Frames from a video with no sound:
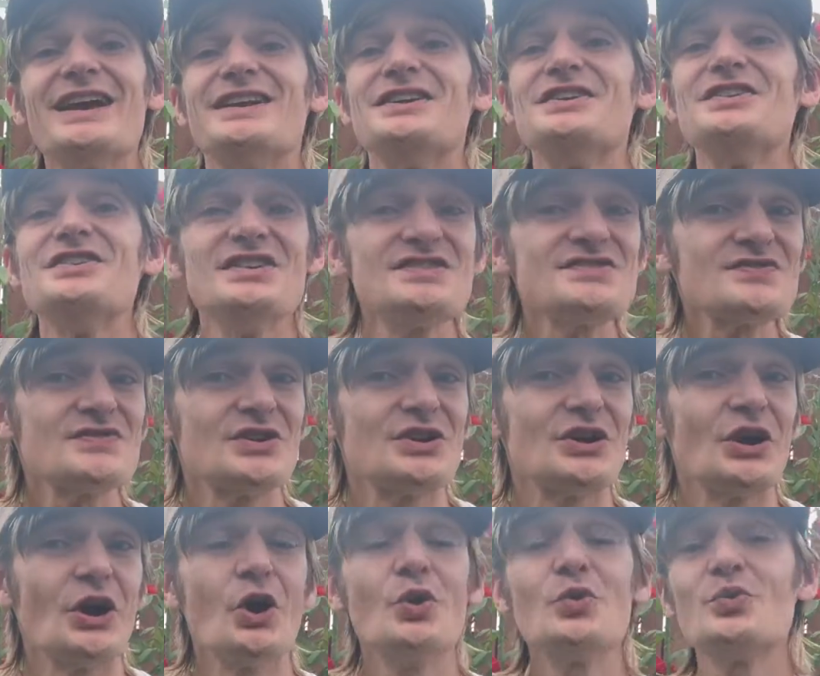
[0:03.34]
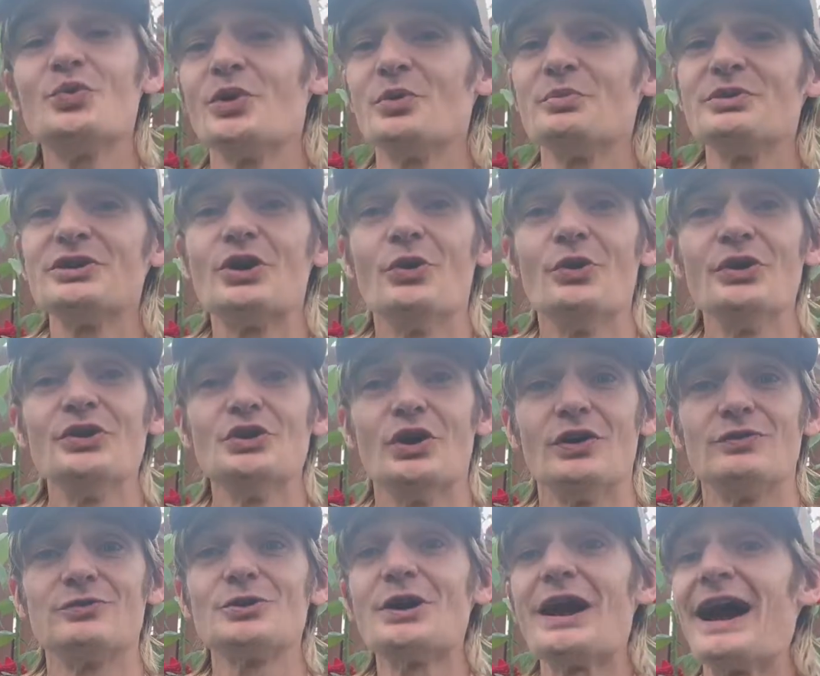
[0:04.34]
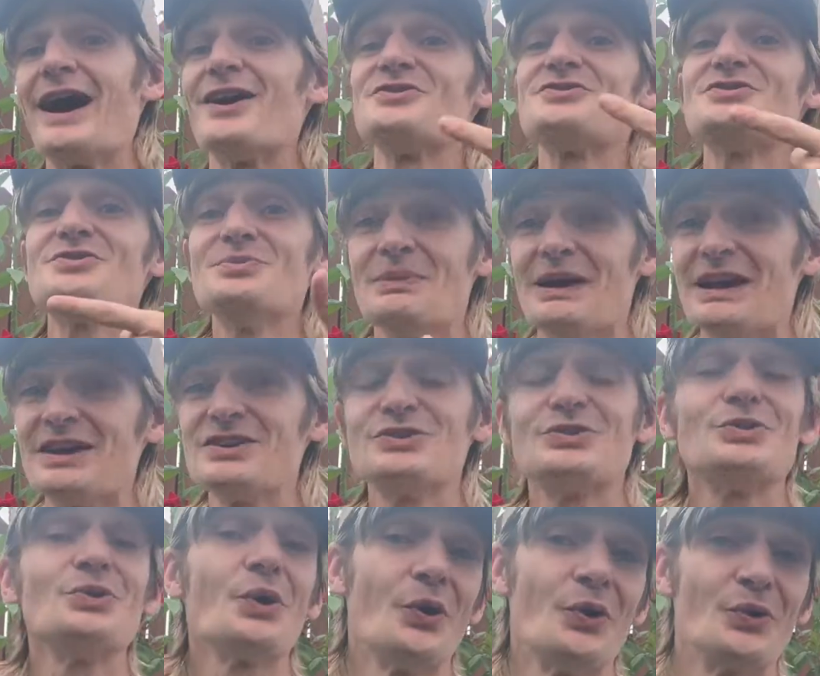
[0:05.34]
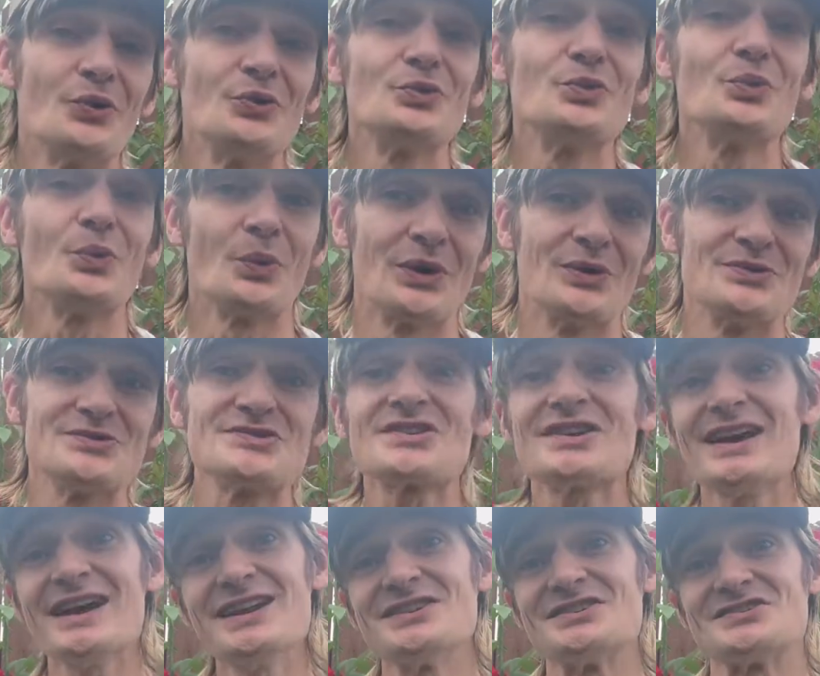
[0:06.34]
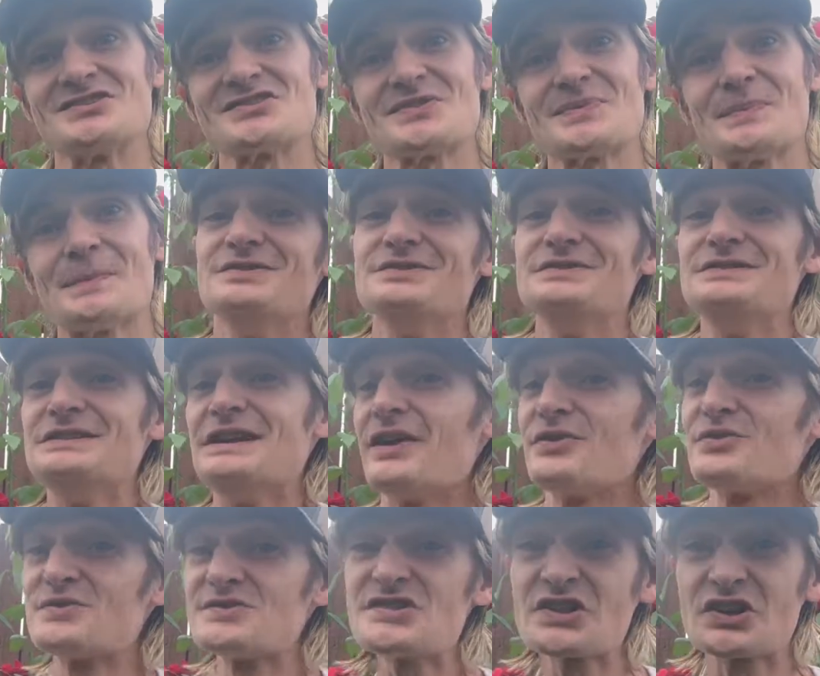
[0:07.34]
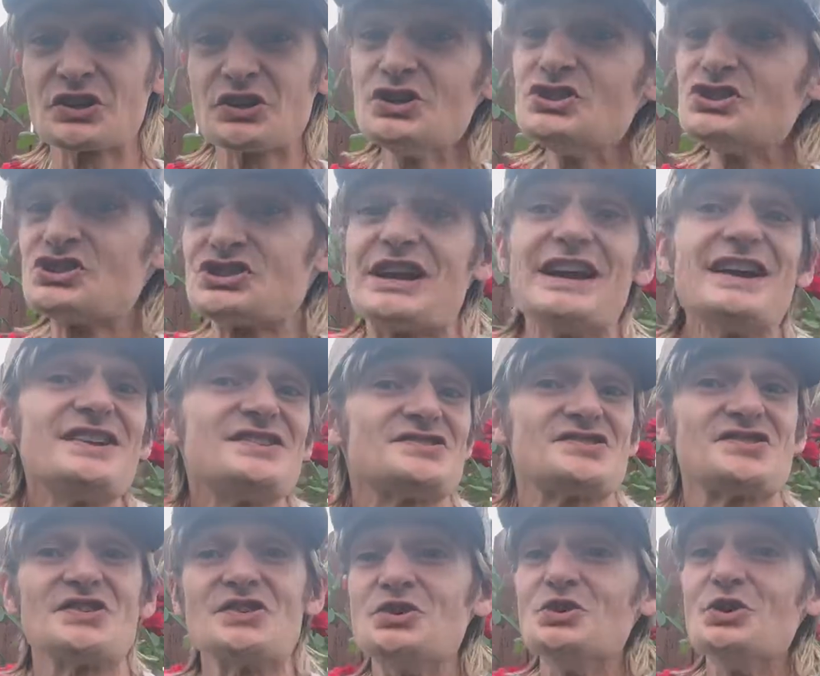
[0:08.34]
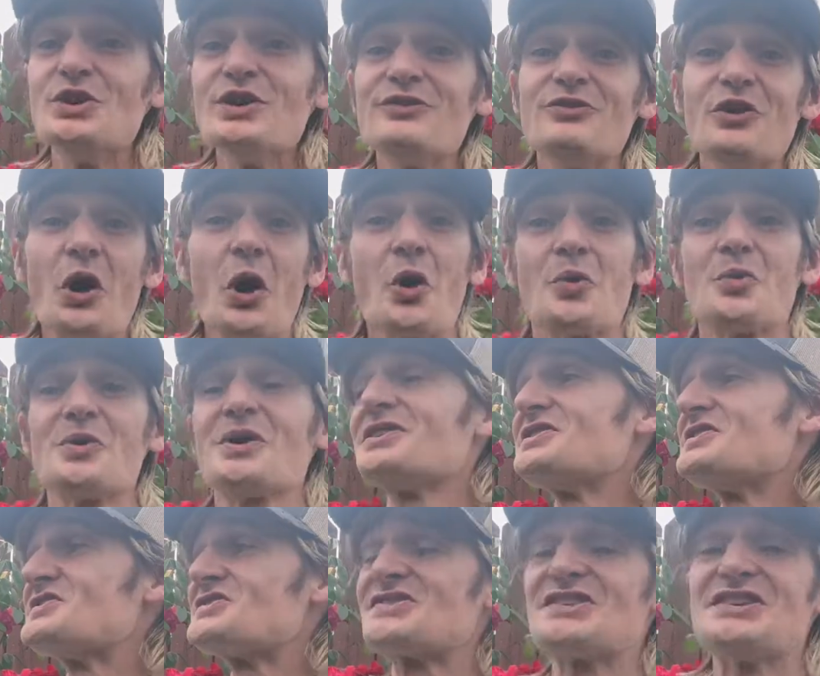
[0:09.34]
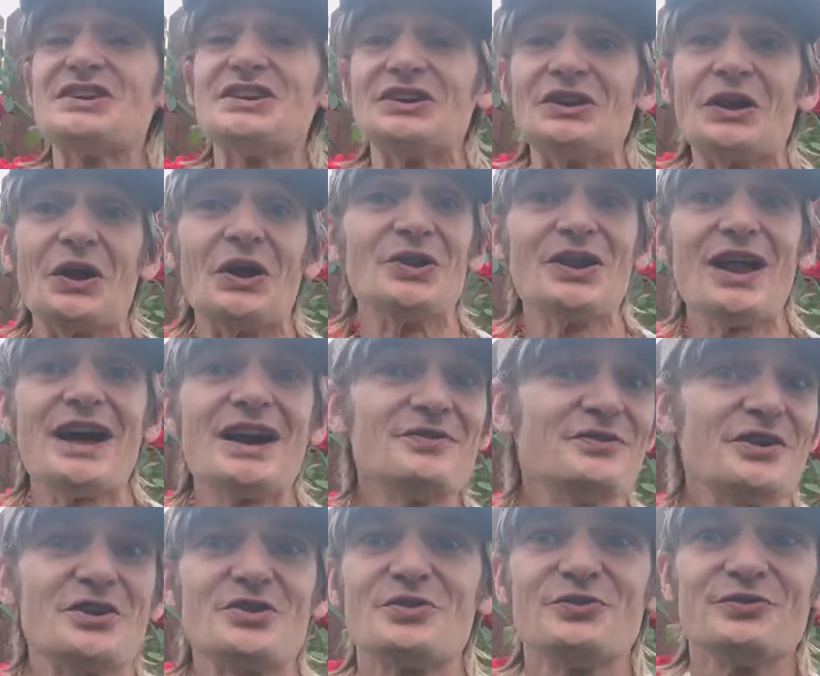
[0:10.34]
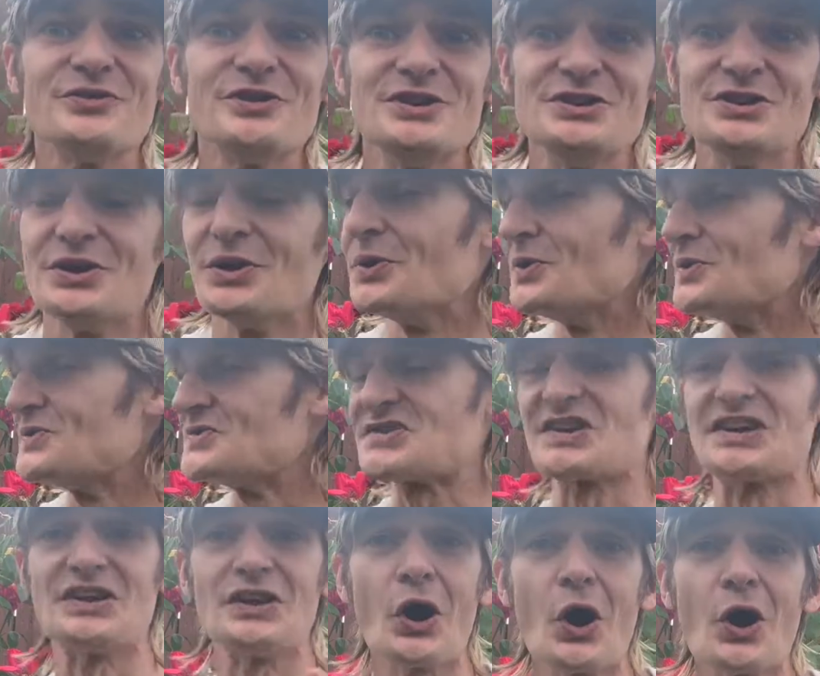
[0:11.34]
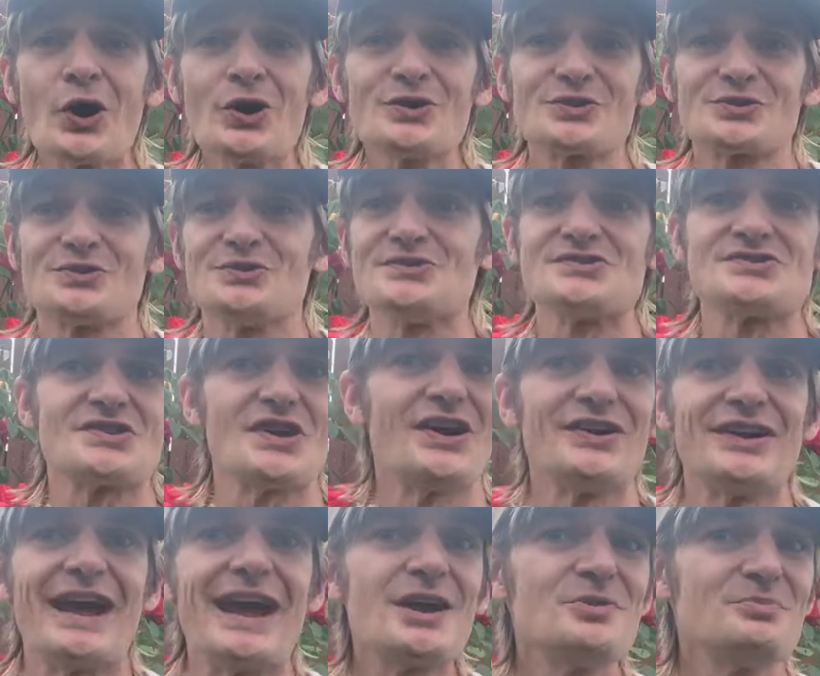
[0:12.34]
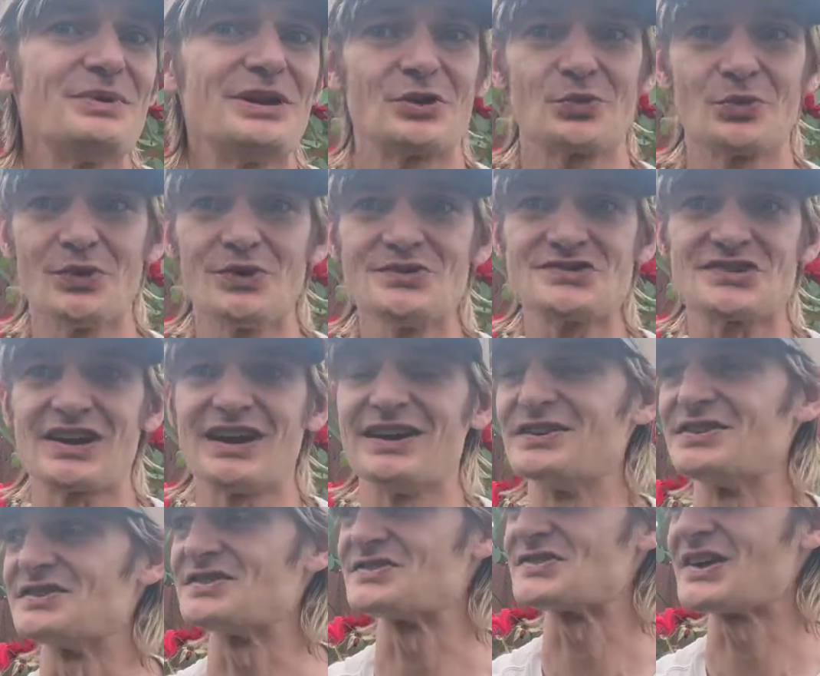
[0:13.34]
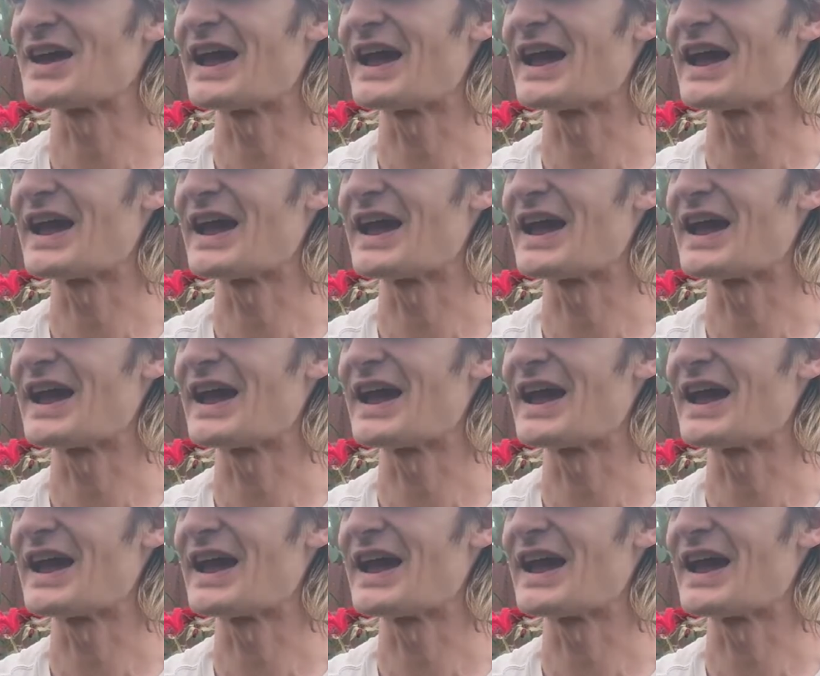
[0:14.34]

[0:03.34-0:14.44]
and in this video, we'll be going over how to make your own rose cuttings. Now, there's a good chance that you have already seen a lot of other videos and articles on how to make rose cuttings,